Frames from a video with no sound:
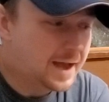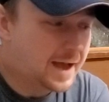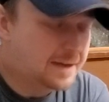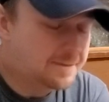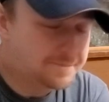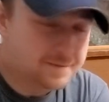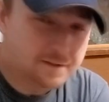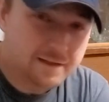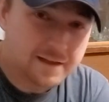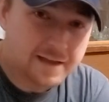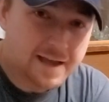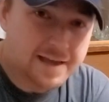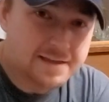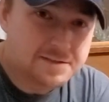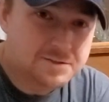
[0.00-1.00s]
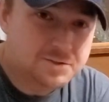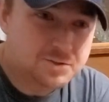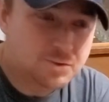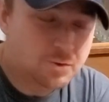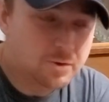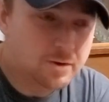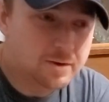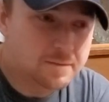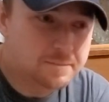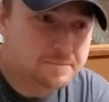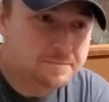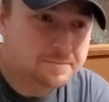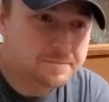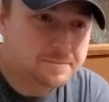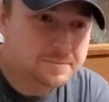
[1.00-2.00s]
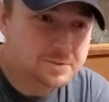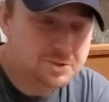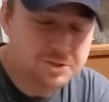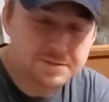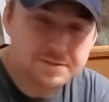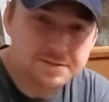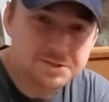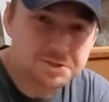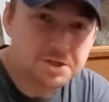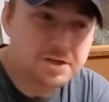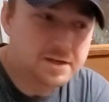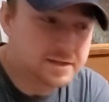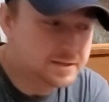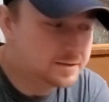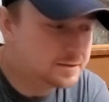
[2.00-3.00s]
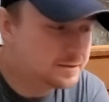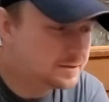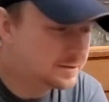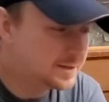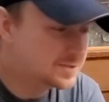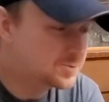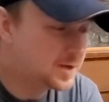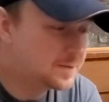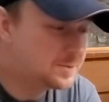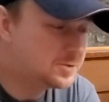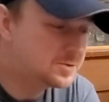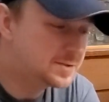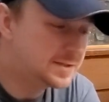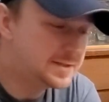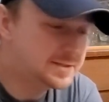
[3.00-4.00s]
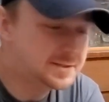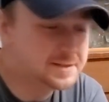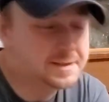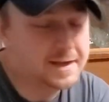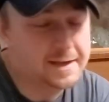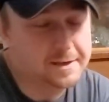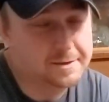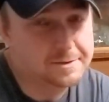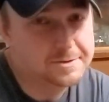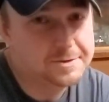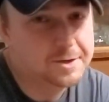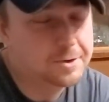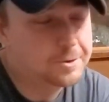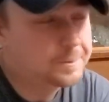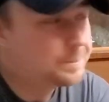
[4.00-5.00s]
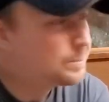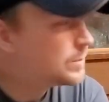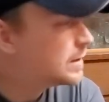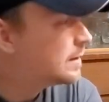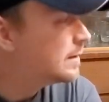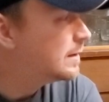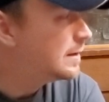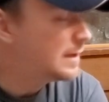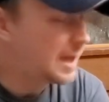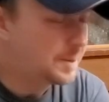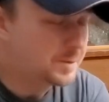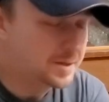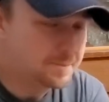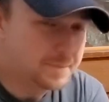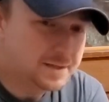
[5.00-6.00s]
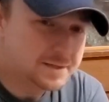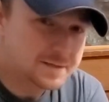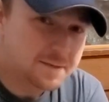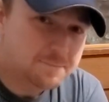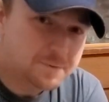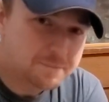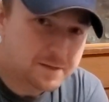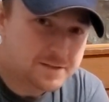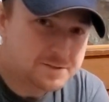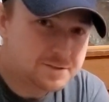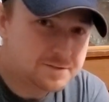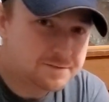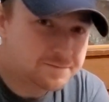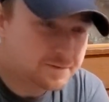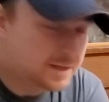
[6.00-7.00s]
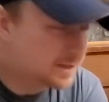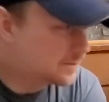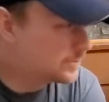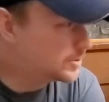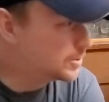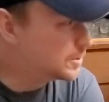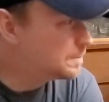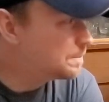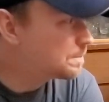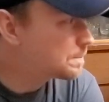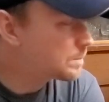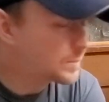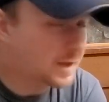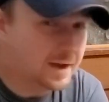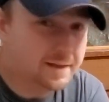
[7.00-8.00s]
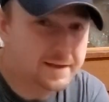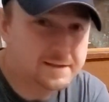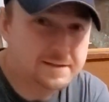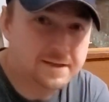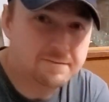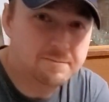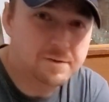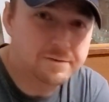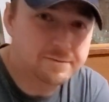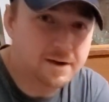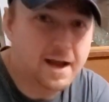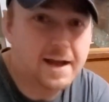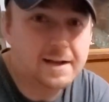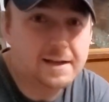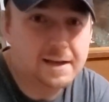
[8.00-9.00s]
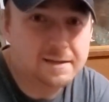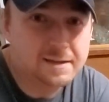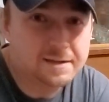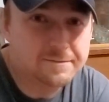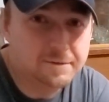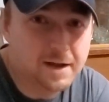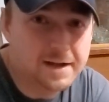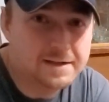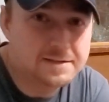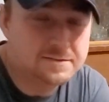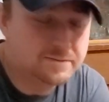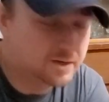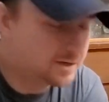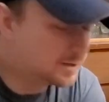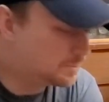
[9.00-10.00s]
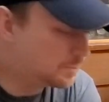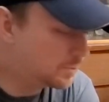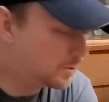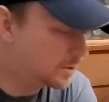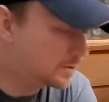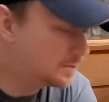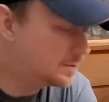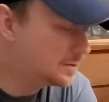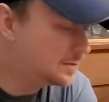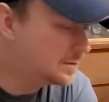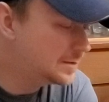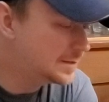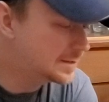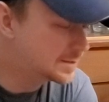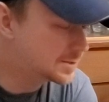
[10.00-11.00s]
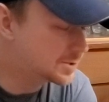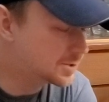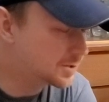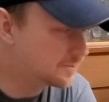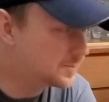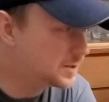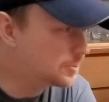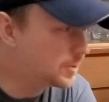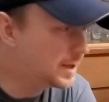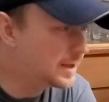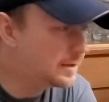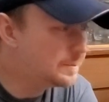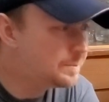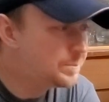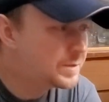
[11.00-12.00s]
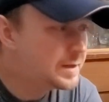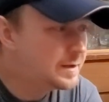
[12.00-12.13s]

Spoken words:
I feel like I can store them just as good. That's why I'm using these containers. So I'm going to mix up a bunch of flake food. I like to give them a variety. I think variety is very important. It's served me well.